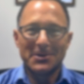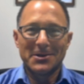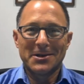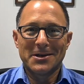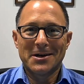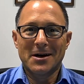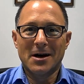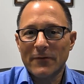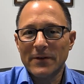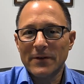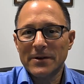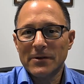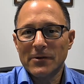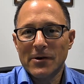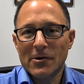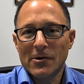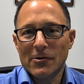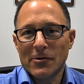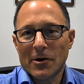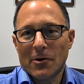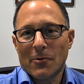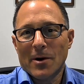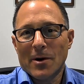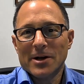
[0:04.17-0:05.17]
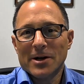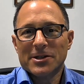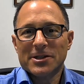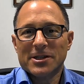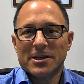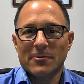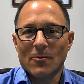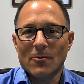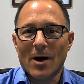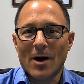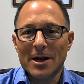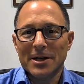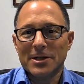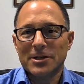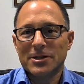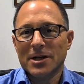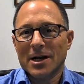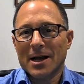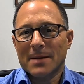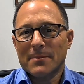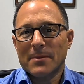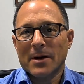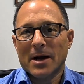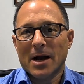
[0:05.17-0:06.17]
often you hear the question, why should
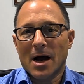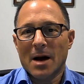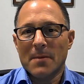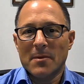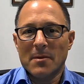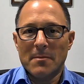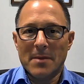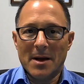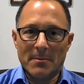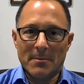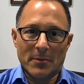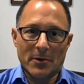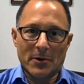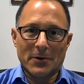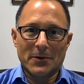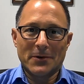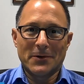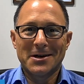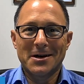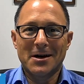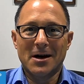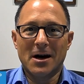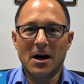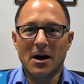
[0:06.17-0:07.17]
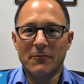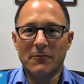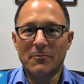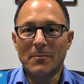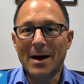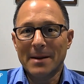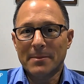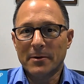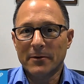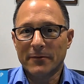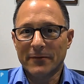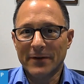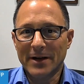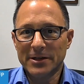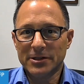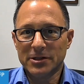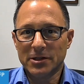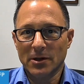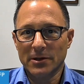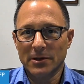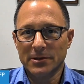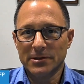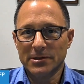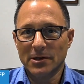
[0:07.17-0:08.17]
I become a member of my
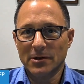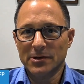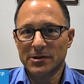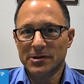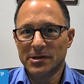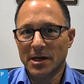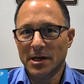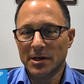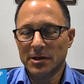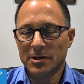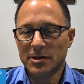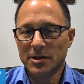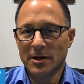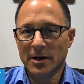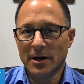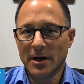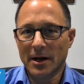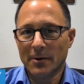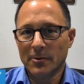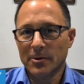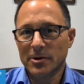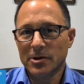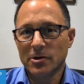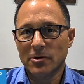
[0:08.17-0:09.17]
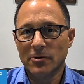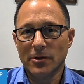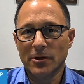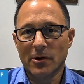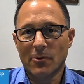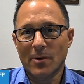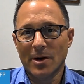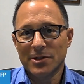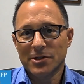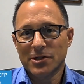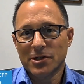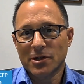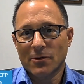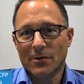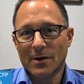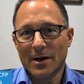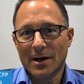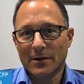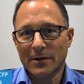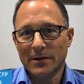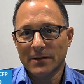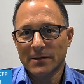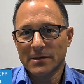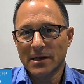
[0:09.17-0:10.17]
professional association? And I would turn the question
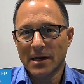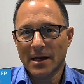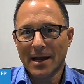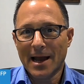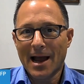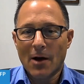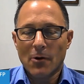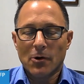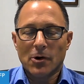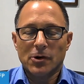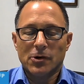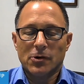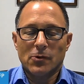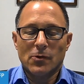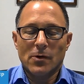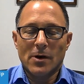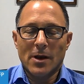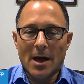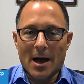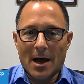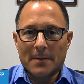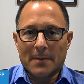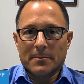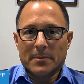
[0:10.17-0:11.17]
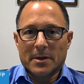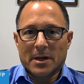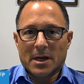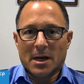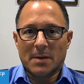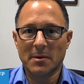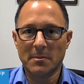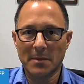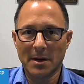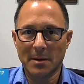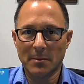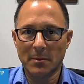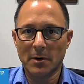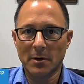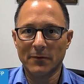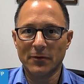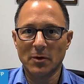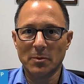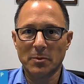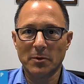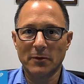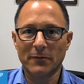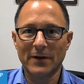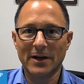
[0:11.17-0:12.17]
around and say, how could you not become a member of
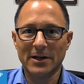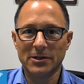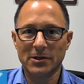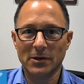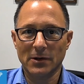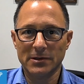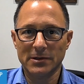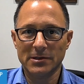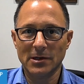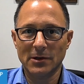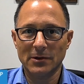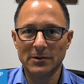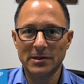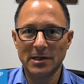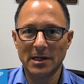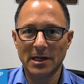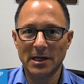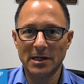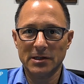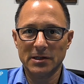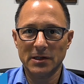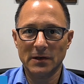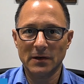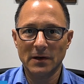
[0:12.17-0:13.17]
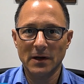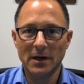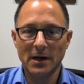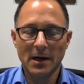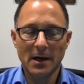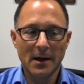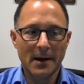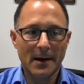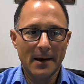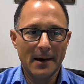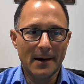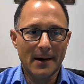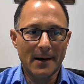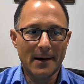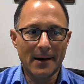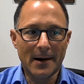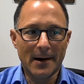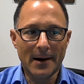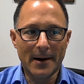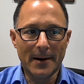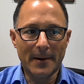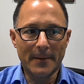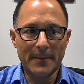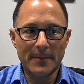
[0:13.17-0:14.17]
your professional association?
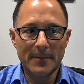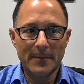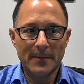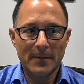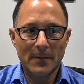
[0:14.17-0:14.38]
Um,